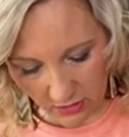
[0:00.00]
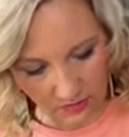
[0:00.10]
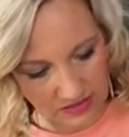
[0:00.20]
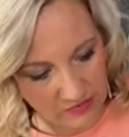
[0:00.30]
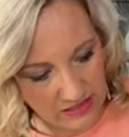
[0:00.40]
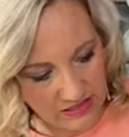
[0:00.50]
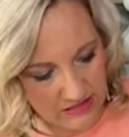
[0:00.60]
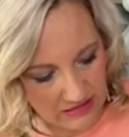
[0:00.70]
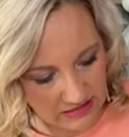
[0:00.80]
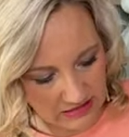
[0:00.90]
I hope this makes
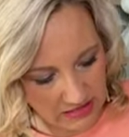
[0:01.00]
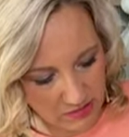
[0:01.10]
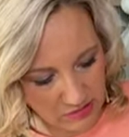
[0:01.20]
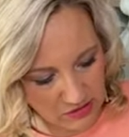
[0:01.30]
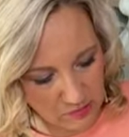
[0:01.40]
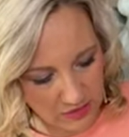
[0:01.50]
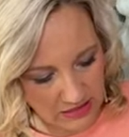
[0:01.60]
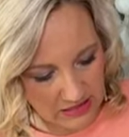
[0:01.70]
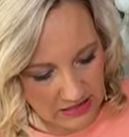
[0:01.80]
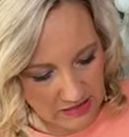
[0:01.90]
sense how I'm
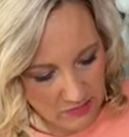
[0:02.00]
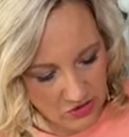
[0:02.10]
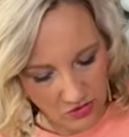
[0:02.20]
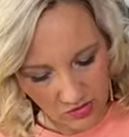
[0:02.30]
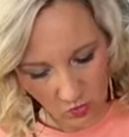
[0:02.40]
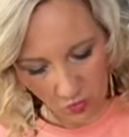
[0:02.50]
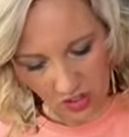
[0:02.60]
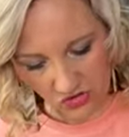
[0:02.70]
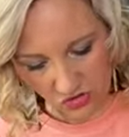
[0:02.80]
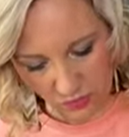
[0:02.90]
explaining it, but you can
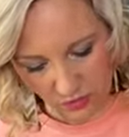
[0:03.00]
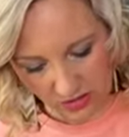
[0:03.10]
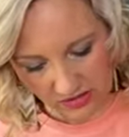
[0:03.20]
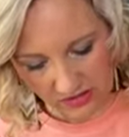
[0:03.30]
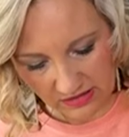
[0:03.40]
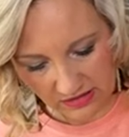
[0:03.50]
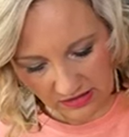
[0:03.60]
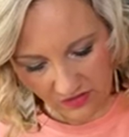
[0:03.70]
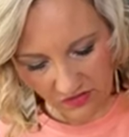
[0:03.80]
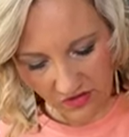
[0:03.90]
watch the process. And
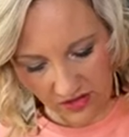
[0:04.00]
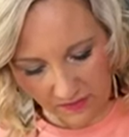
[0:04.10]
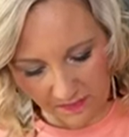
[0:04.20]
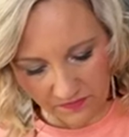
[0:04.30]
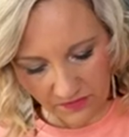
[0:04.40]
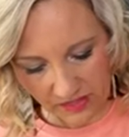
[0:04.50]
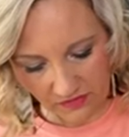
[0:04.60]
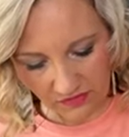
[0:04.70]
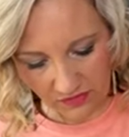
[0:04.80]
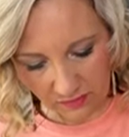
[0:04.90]
even
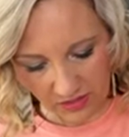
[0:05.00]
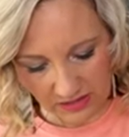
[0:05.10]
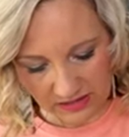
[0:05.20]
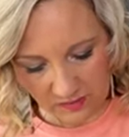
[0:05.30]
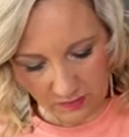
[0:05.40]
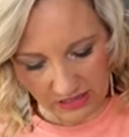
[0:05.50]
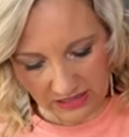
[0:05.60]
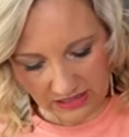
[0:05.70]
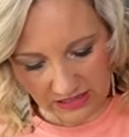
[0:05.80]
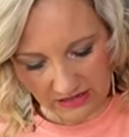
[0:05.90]
if I'm not
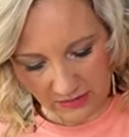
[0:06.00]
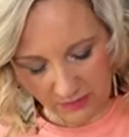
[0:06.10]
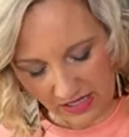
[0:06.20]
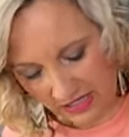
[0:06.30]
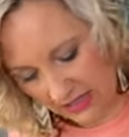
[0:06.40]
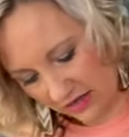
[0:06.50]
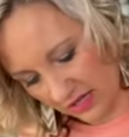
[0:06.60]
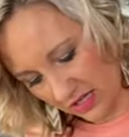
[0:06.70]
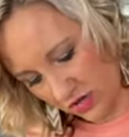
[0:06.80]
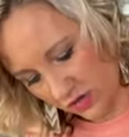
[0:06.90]
explaining it the best, I
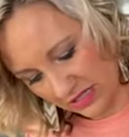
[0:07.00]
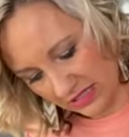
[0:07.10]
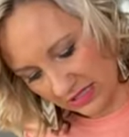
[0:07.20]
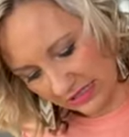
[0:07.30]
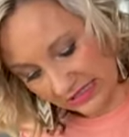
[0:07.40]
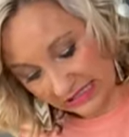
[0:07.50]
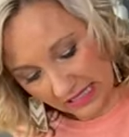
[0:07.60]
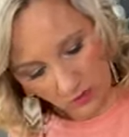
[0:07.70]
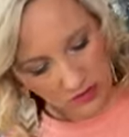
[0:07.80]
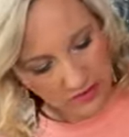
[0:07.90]
think you can
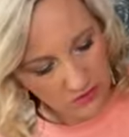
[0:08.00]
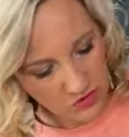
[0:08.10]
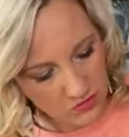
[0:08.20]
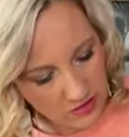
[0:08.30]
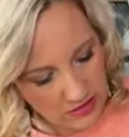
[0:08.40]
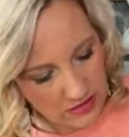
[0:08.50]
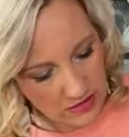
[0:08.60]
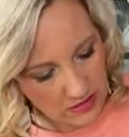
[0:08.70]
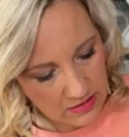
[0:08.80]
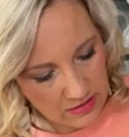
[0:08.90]
see what I'm doing.